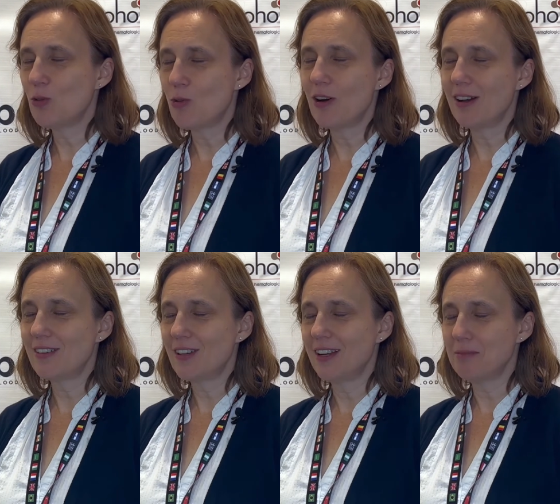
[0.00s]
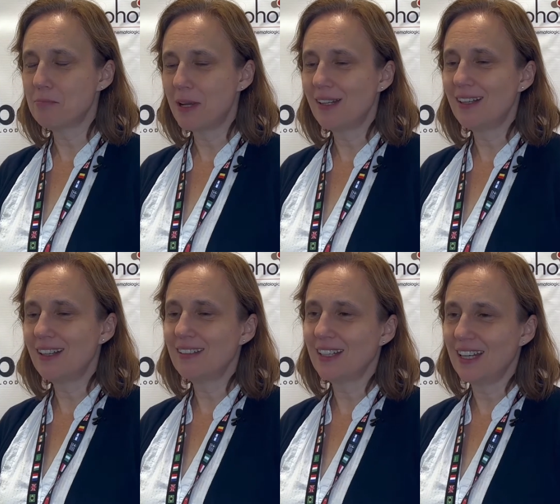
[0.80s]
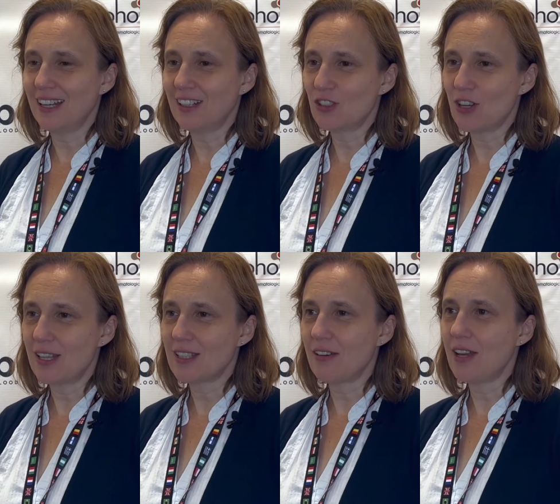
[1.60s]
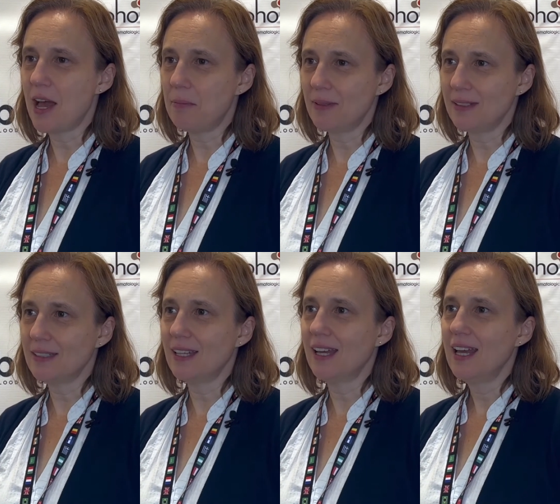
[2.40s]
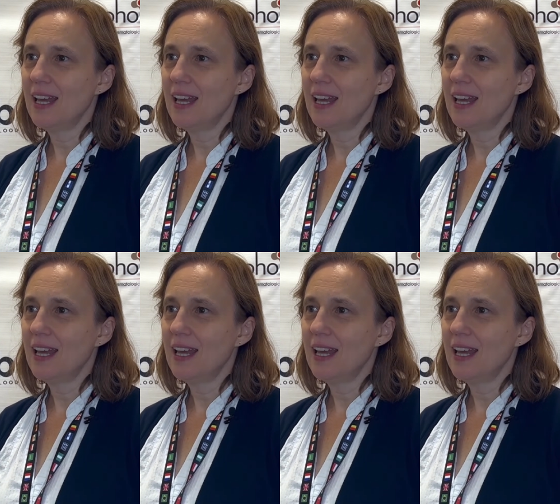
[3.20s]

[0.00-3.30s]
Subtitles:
or in parallel, the clinical trials have happened that